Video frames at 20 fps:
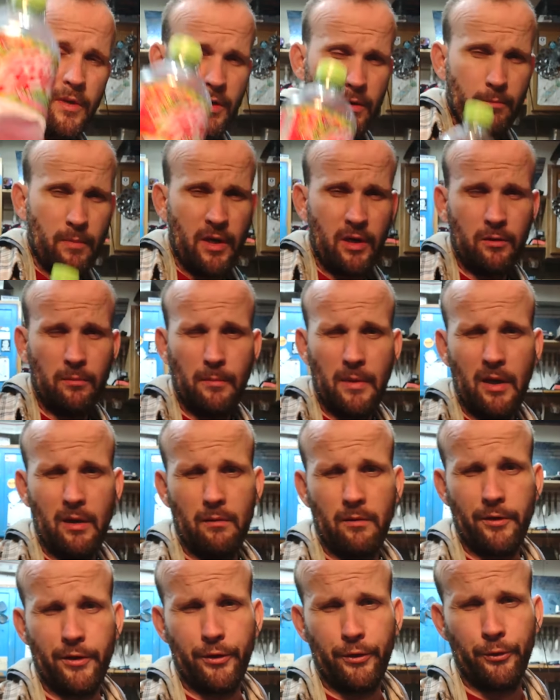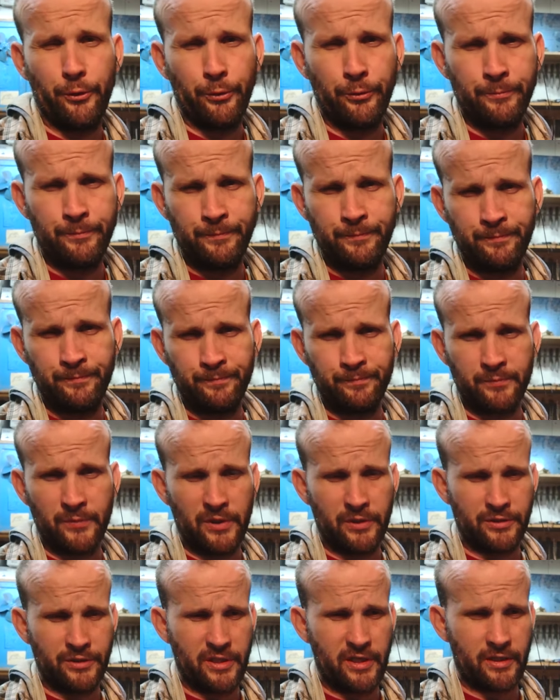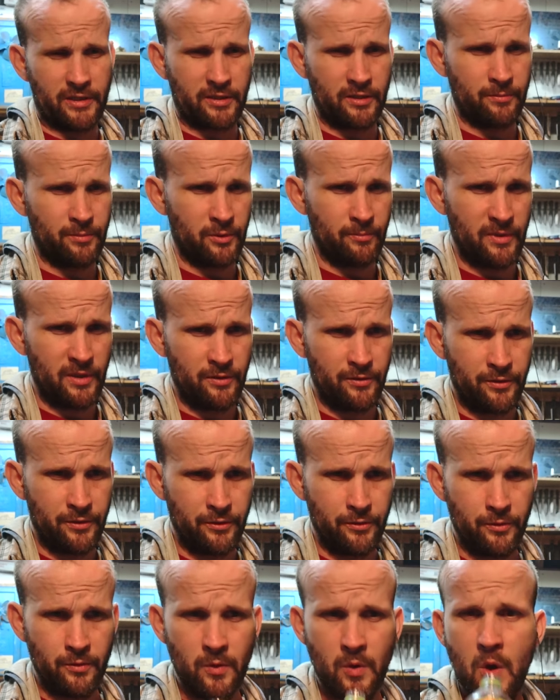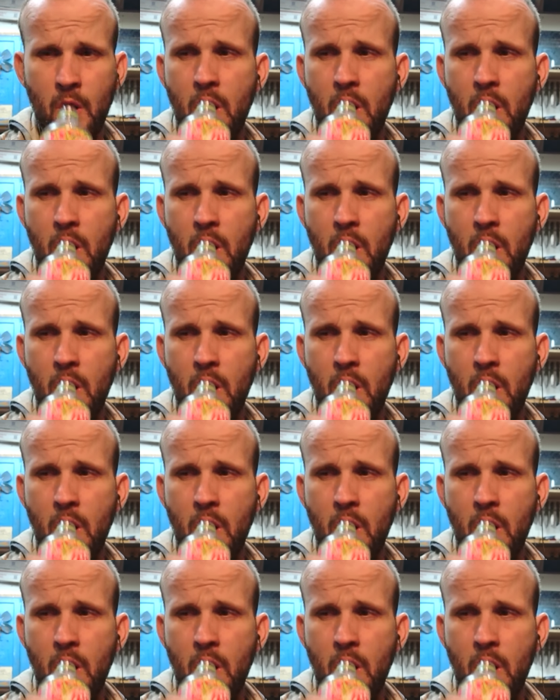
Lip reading: Mountain Dew. I'm all jacked up on Mountain Dew.